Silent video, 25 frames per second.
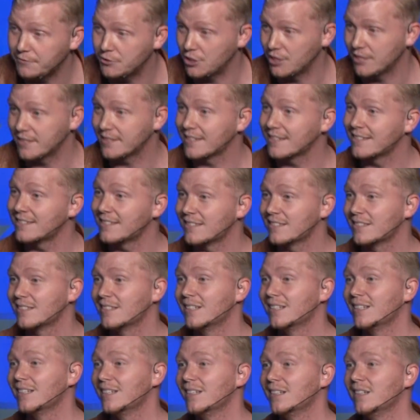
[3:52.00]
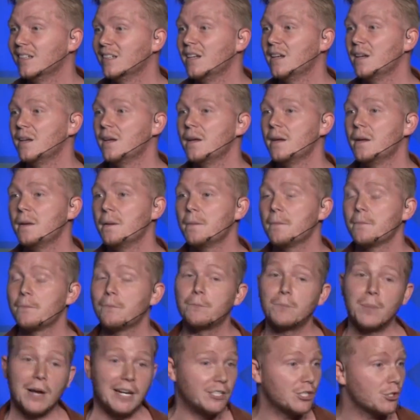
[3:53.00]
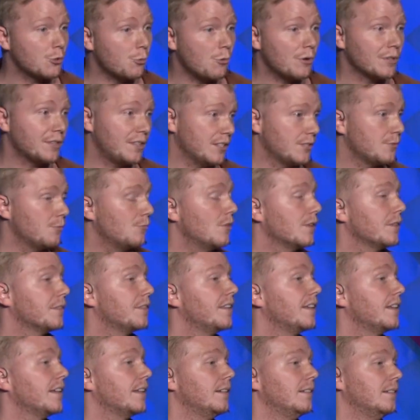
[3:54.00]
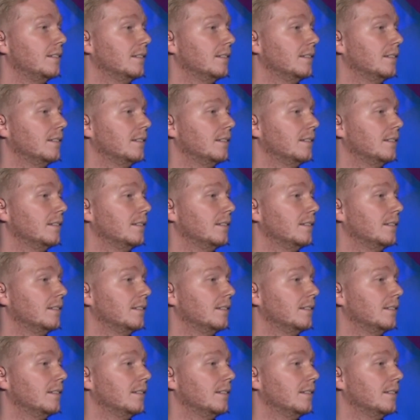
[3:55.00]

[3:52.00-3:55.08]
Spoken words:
Jesus. But I just want this one thing.